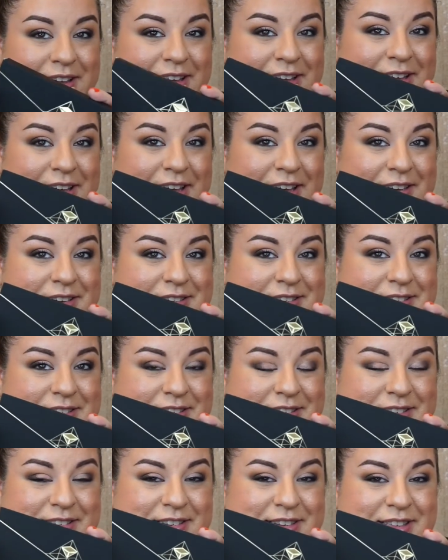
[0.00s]

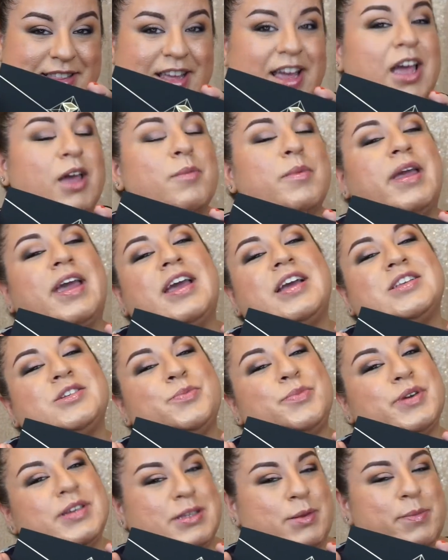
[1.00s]
Yes, the ABH
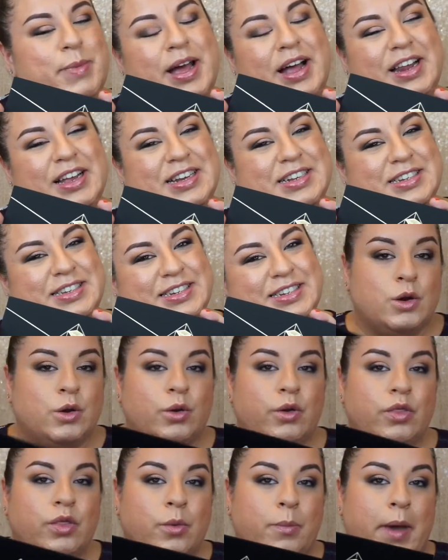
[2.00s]
Prism Palette.
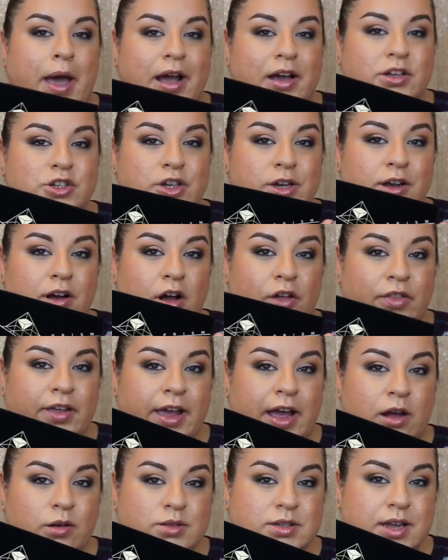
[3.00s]
So the packaging on the
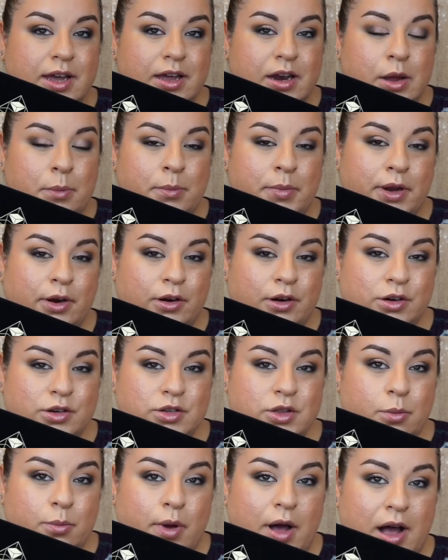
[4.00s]
outside mirrors
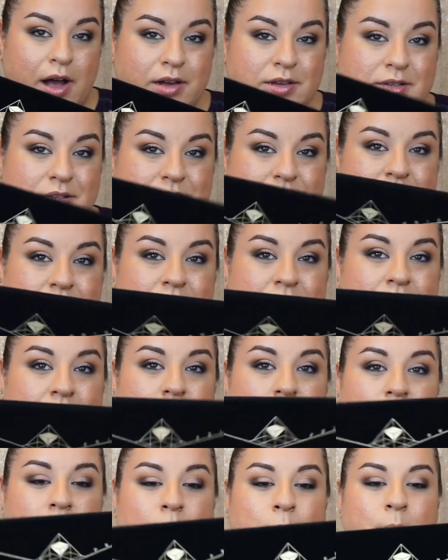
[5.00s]
the box.
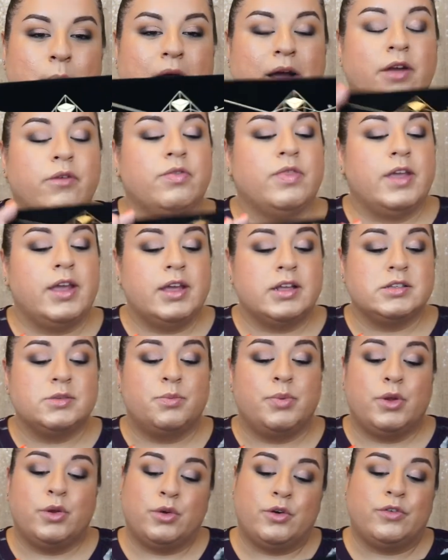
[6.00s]
I think it's
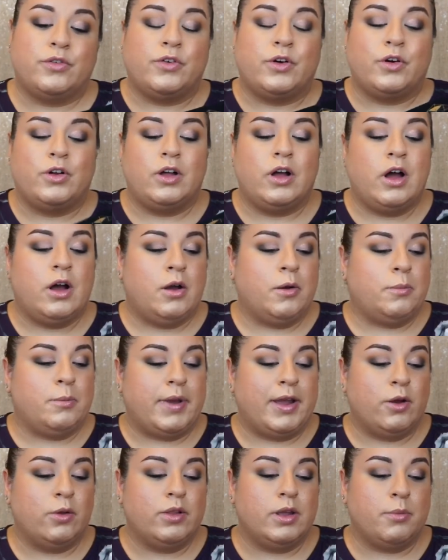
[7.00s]
beautiful.
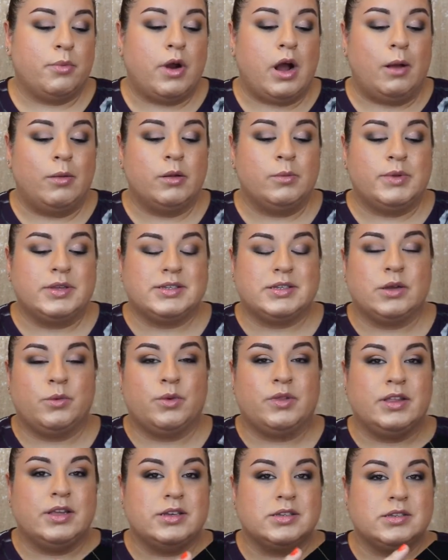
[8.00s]
My only problem is that
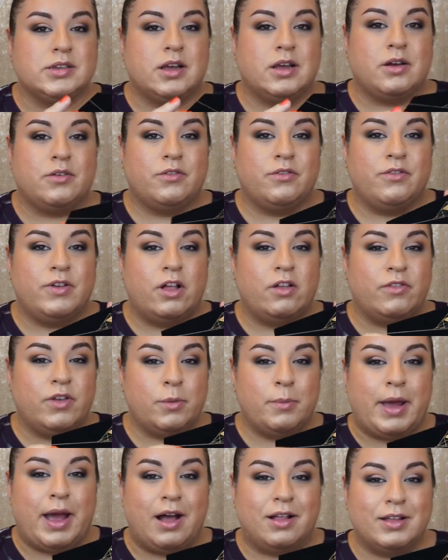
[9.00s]
with these
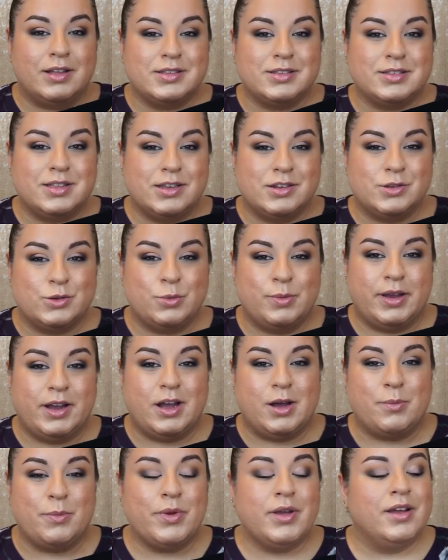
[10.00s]
velvet palettes, they do pick
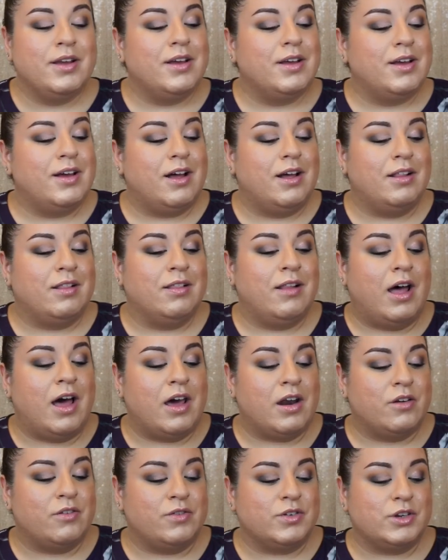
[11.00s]
up a
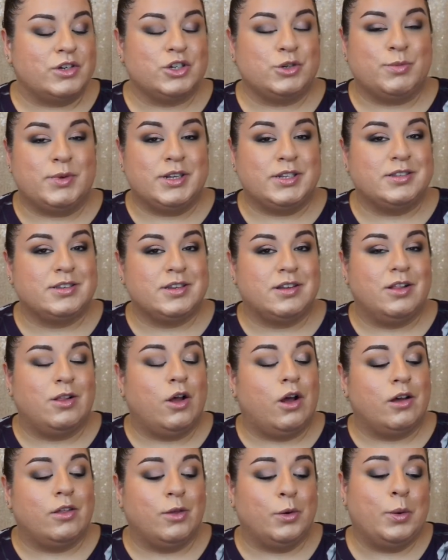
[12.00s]
lot of schmutz
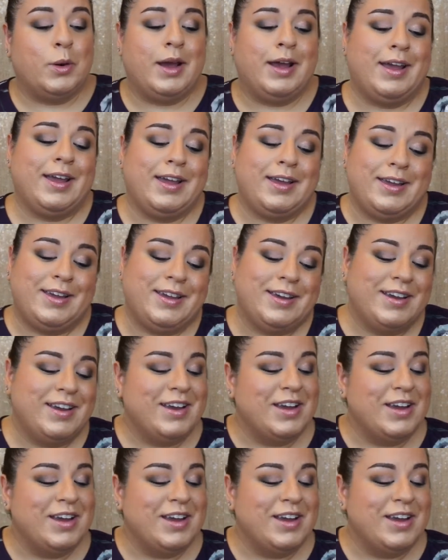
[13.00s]
along the way.